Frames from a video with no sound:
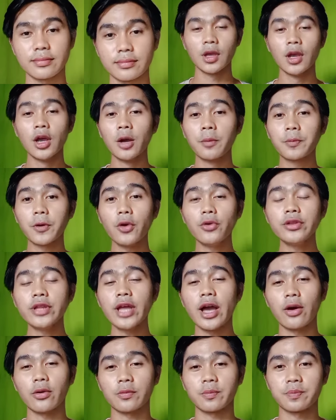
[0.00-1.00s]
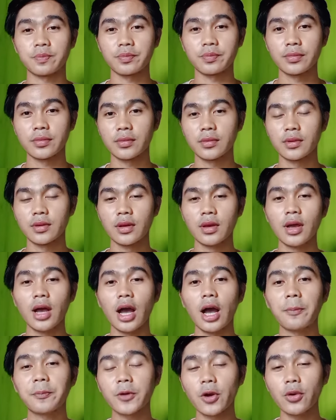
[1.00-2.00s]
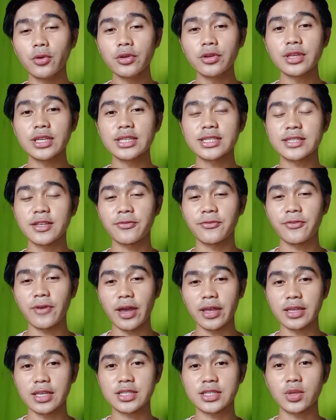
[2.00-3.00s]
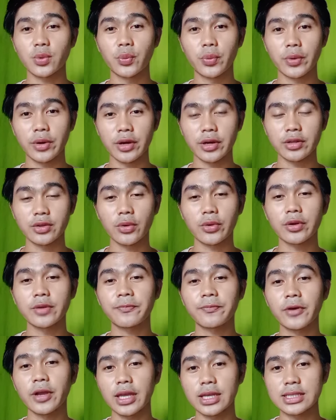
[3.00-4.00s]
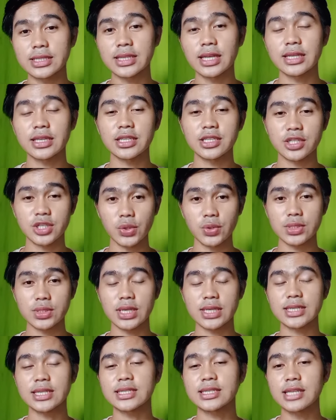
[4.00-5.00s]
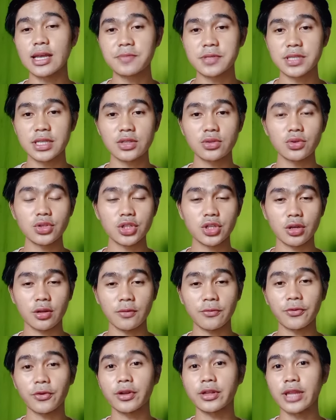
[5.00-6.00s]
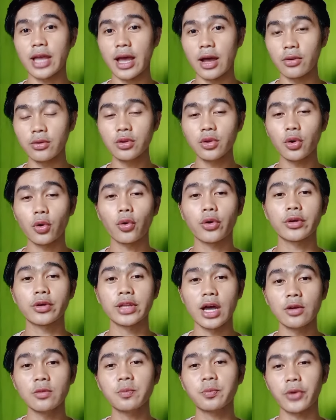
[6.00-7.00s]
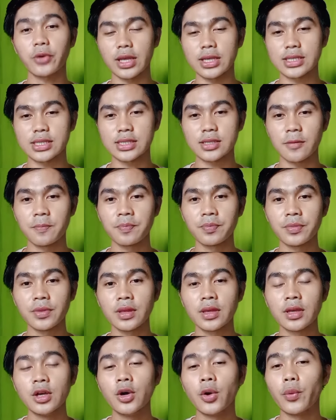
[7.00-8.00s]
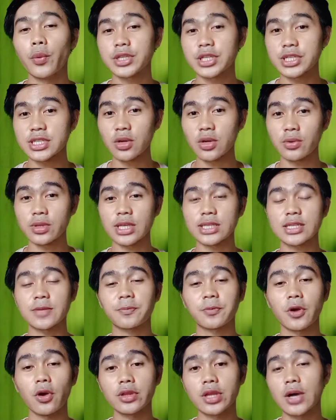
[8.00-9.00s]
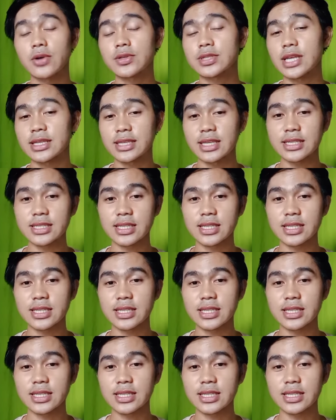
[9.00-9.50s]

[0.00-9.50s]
Pronoun. A pronoun is defined as a word or phrase that is used as a substitution for noun or noun phrase, which is known as the pronoun's antecedent.